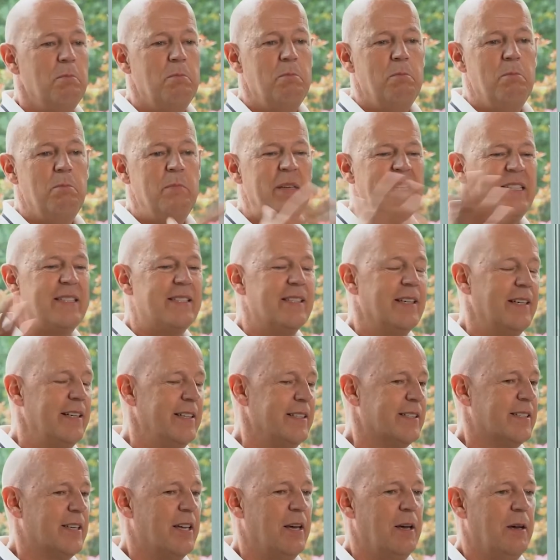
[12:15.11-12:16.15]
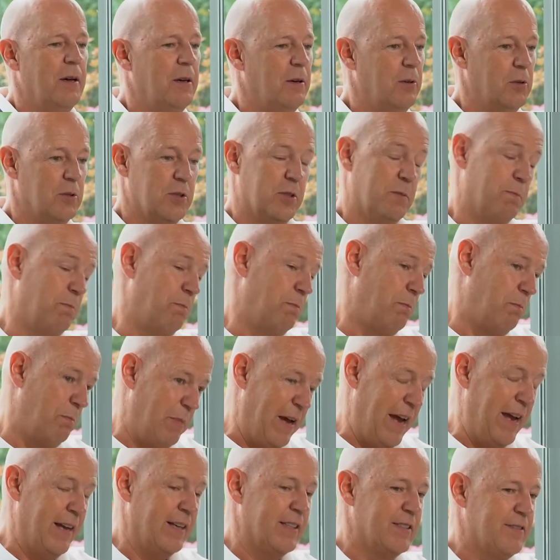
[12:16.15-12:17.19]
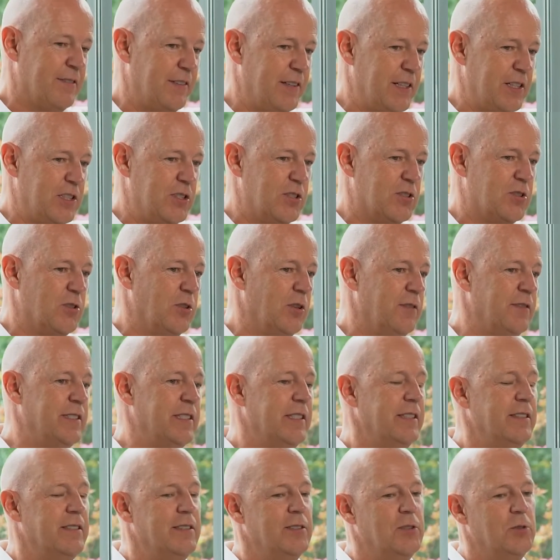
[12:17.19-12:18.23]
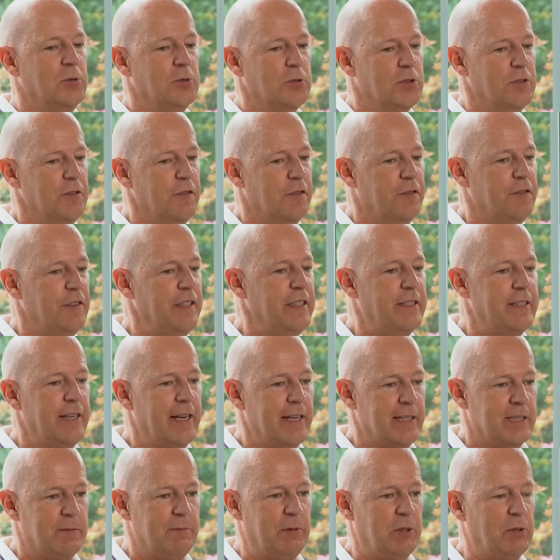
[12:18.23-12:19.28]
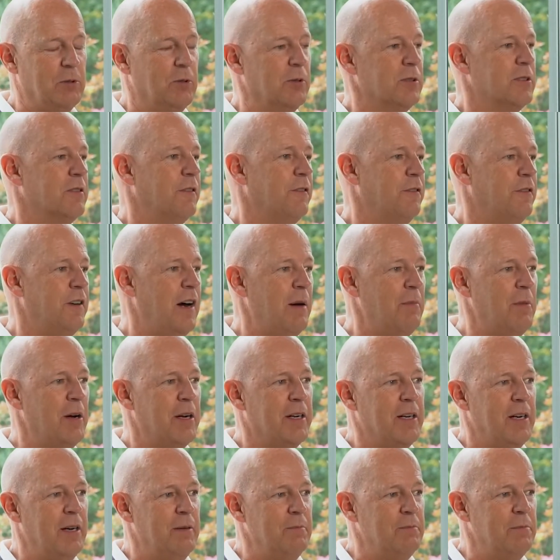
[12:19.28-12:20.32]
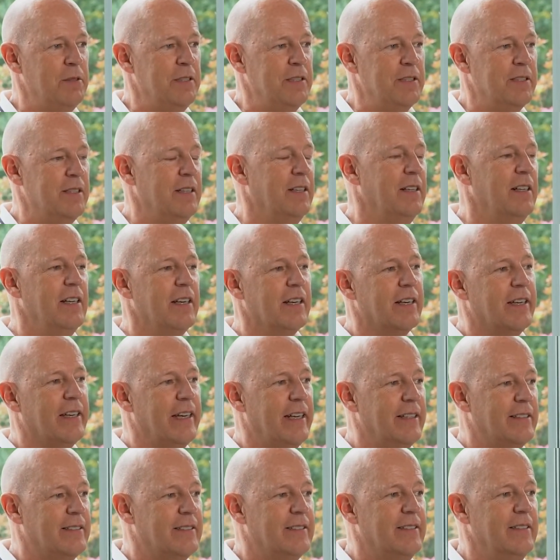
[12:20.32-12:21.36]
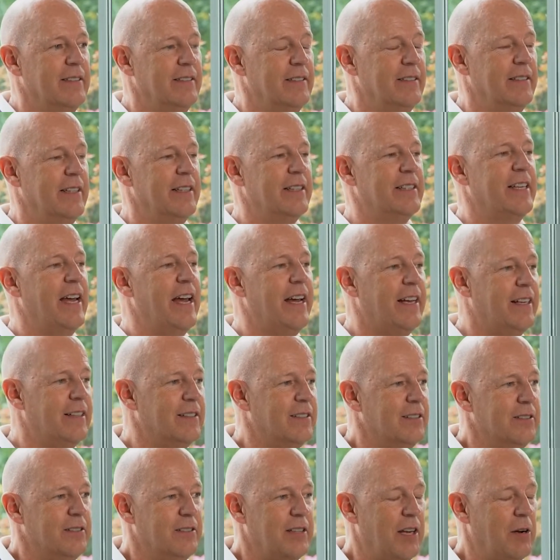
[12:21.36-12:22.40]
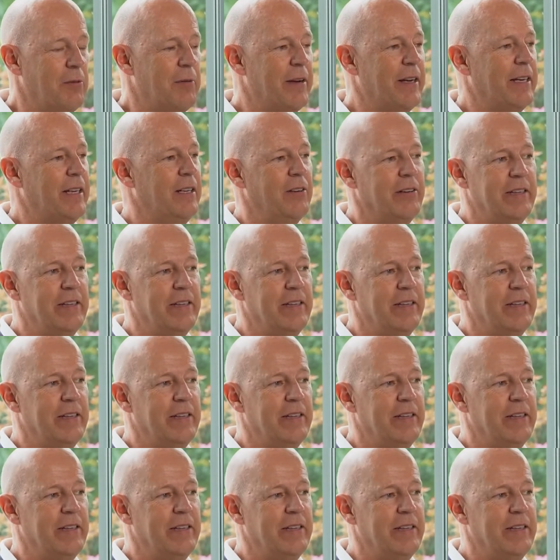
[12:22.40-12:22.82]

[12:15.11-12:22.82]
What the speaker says: mid-size banks, financial service institutions, fintechs, but also pharma companies get attacked directly or